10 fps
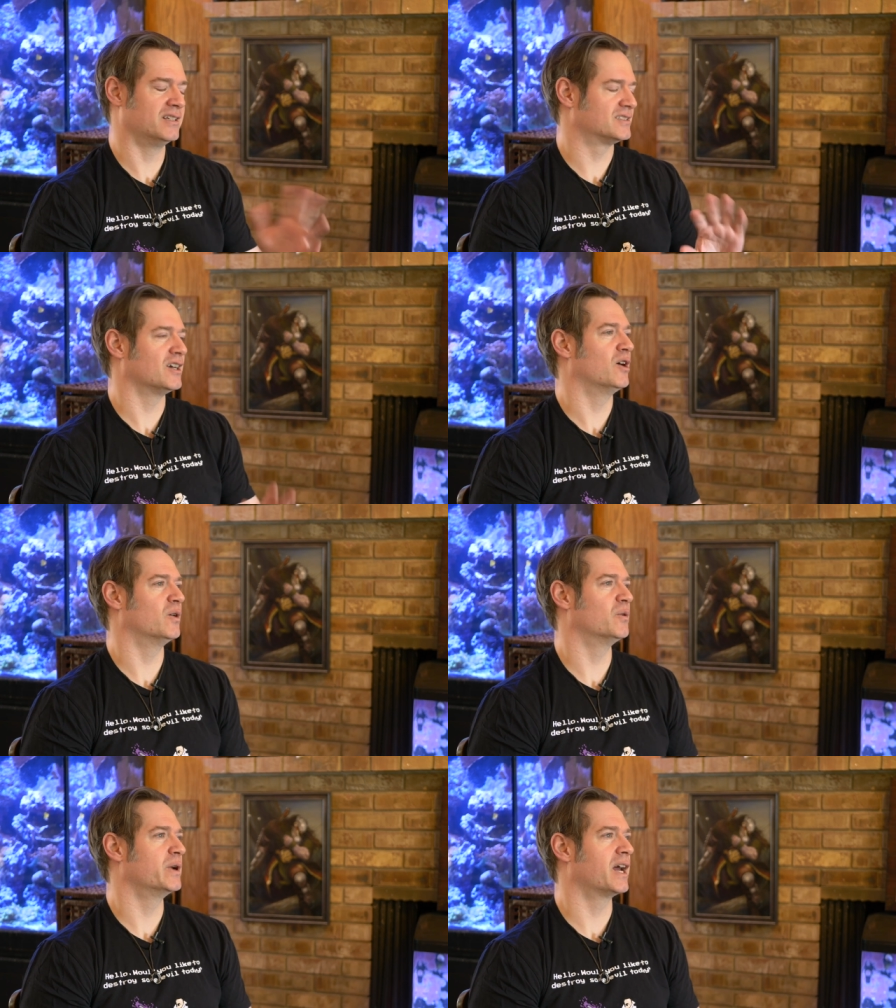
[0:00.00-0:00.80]
And
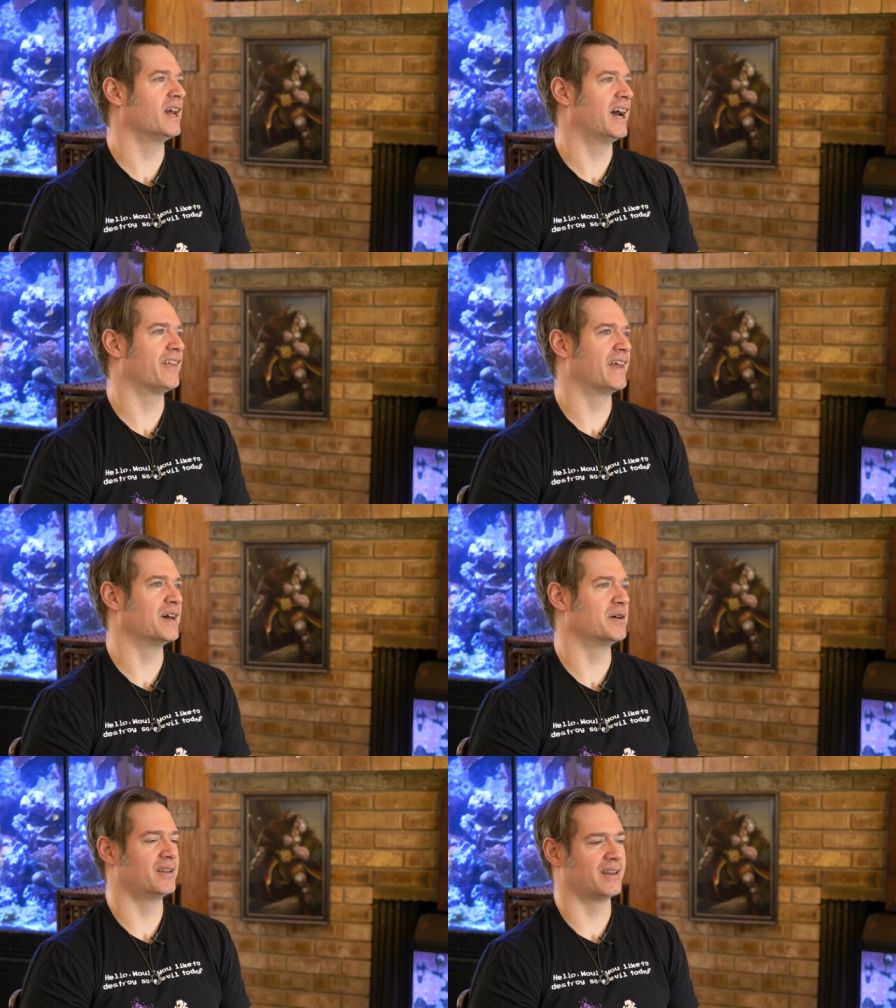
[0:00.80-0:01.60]
so we kind of had
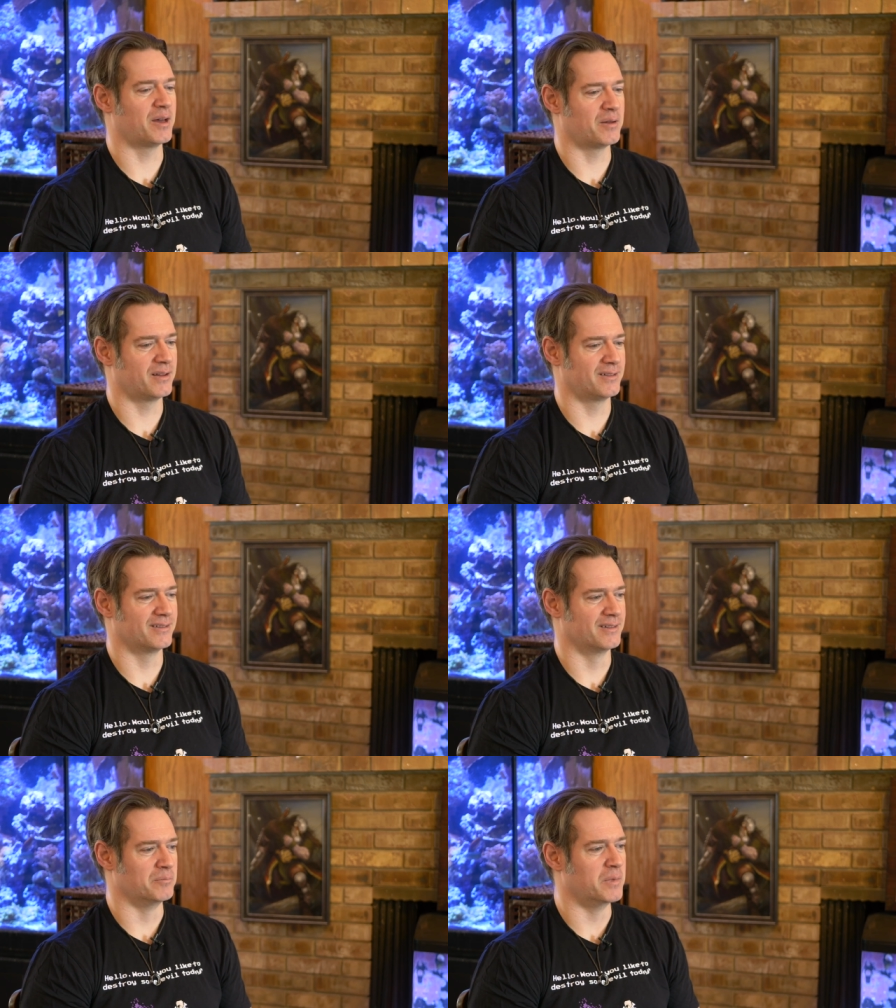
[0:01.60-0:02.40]
that that
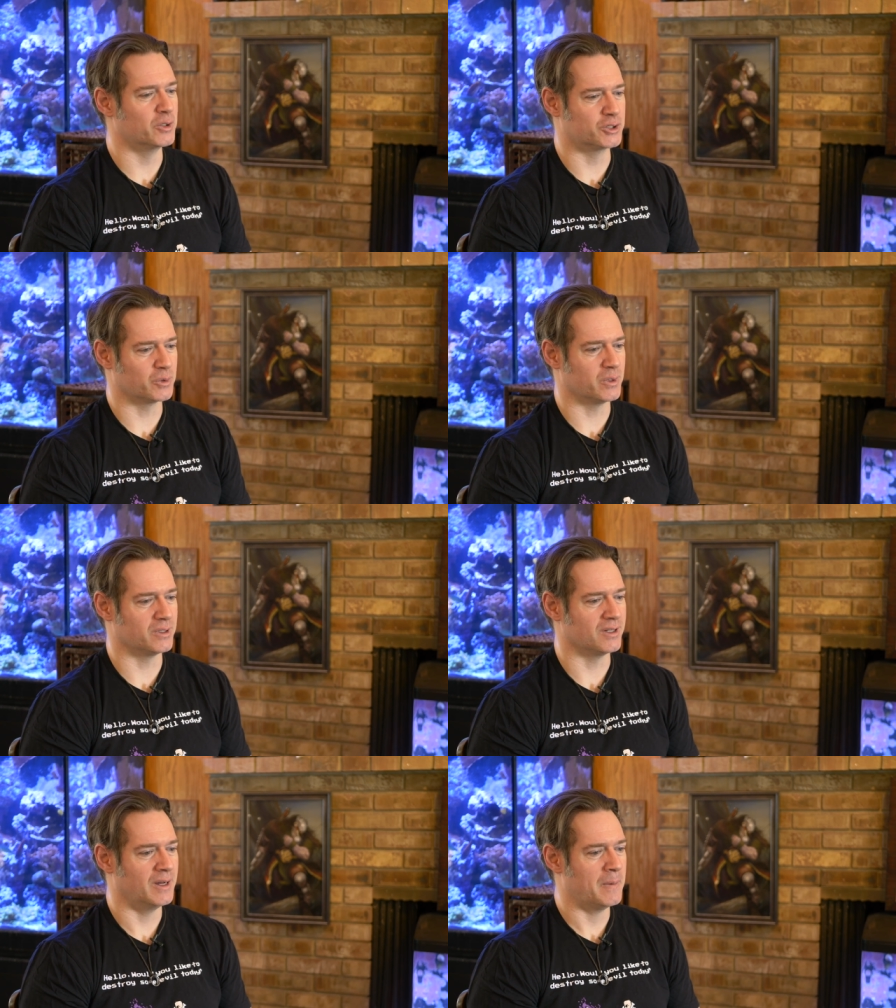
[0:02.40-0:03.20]

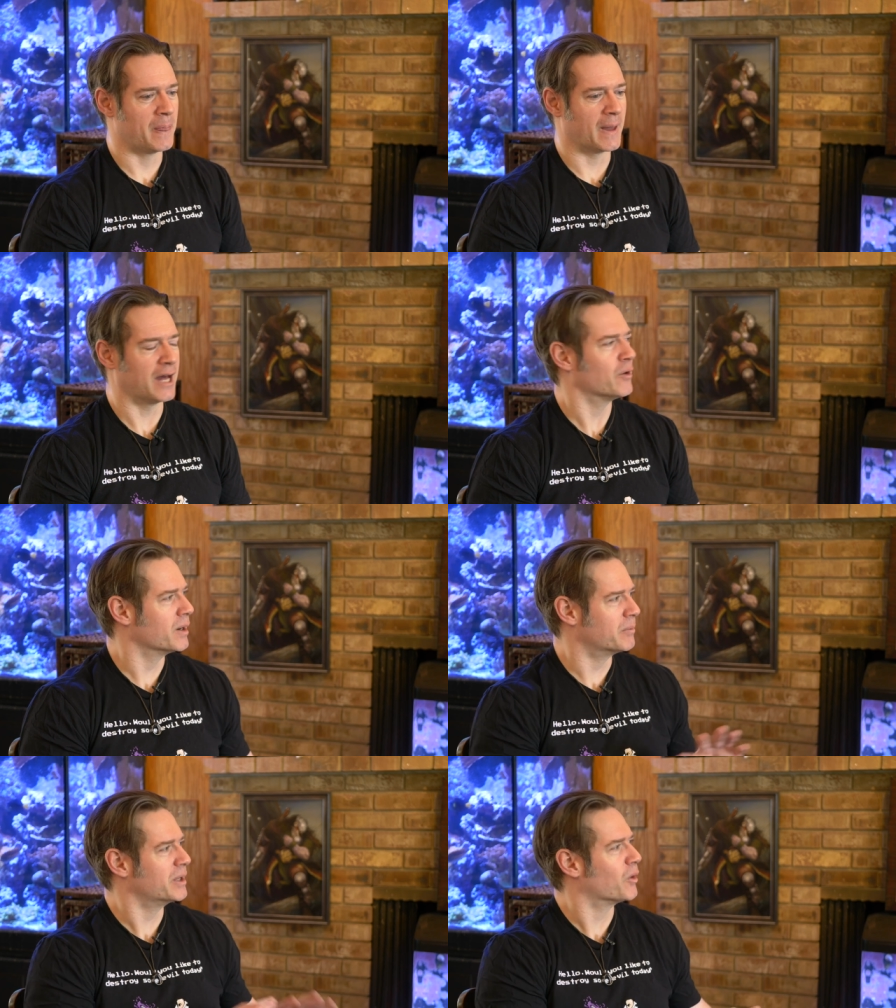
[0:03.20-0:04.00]
mutual I don't
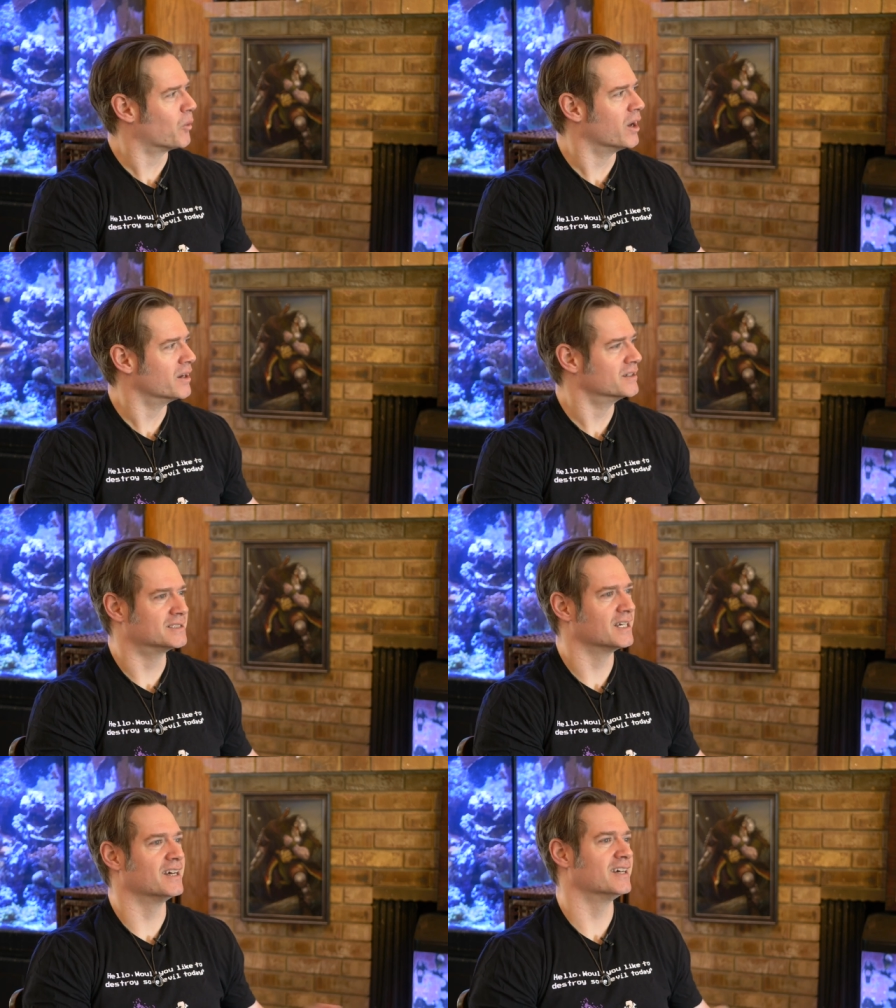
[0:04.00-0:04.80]
want to be the one
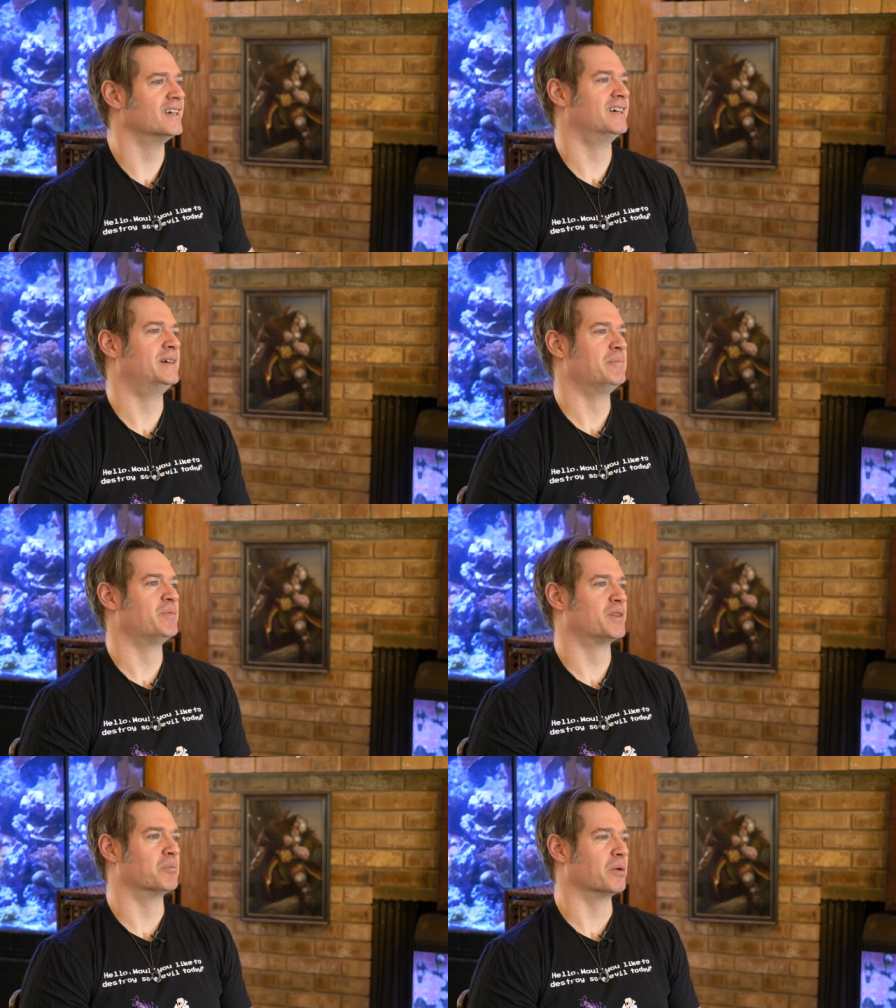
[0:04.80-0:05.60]
to
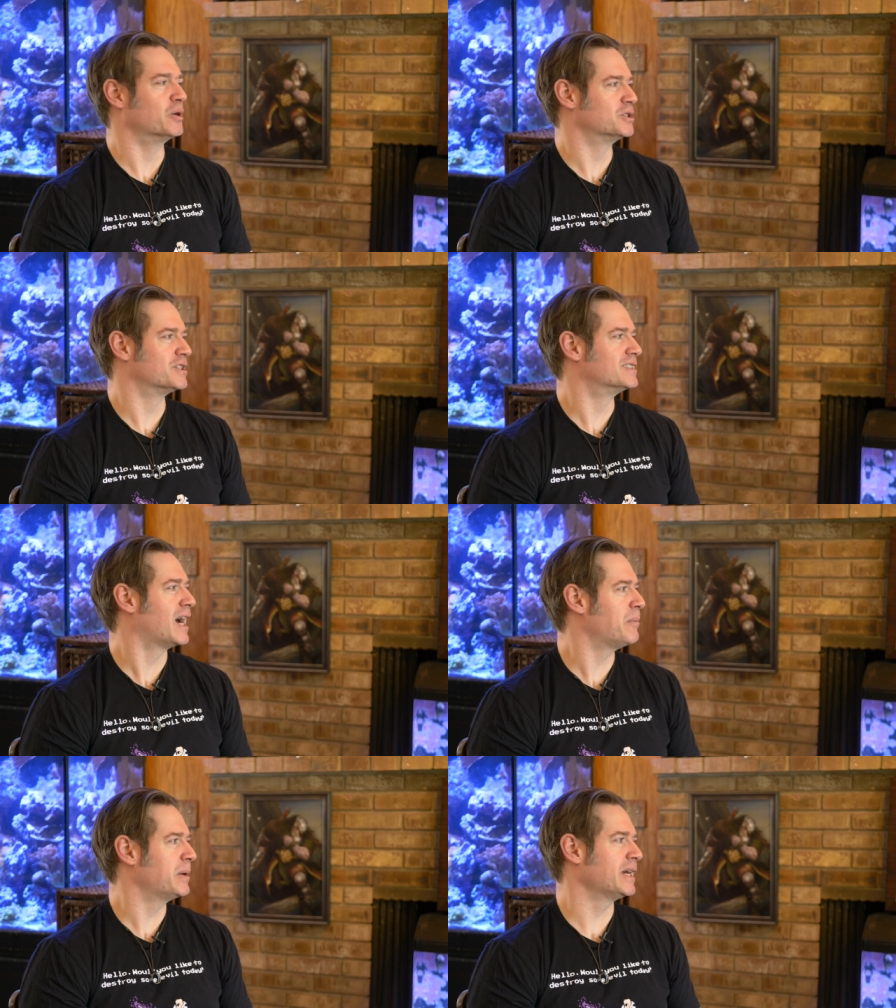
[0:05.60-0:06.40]
to broach the
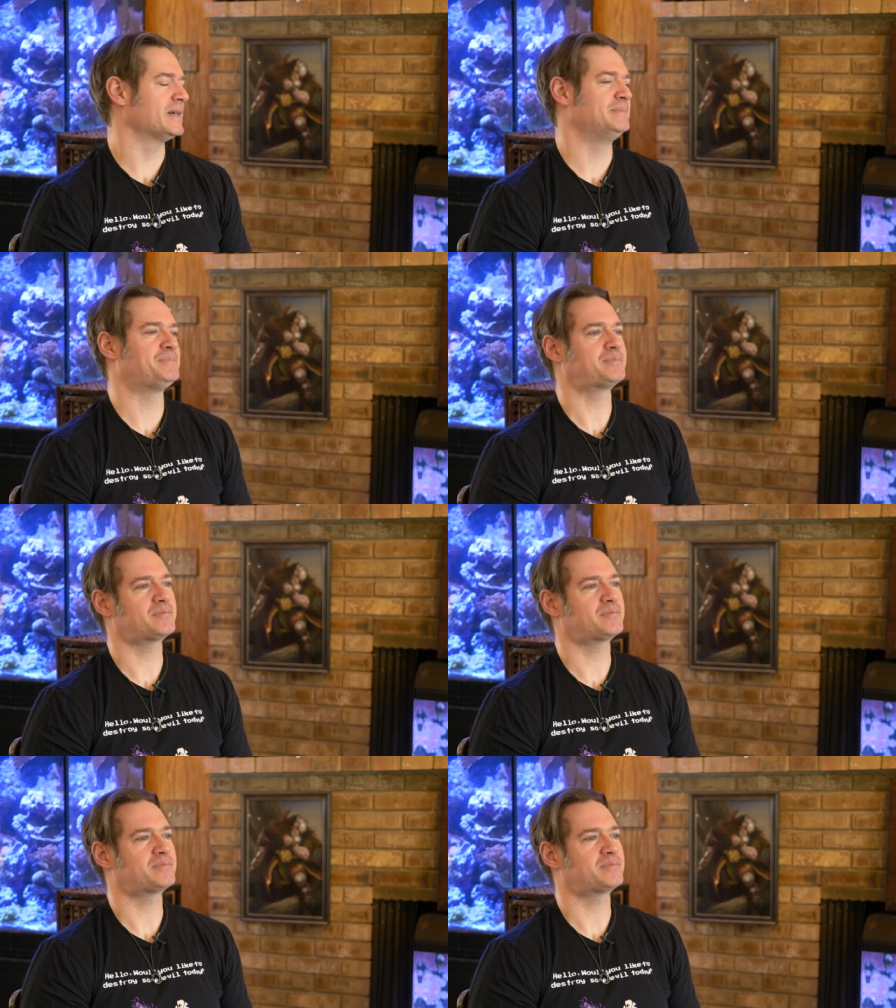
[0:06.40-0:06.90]
topic. Uh-huh.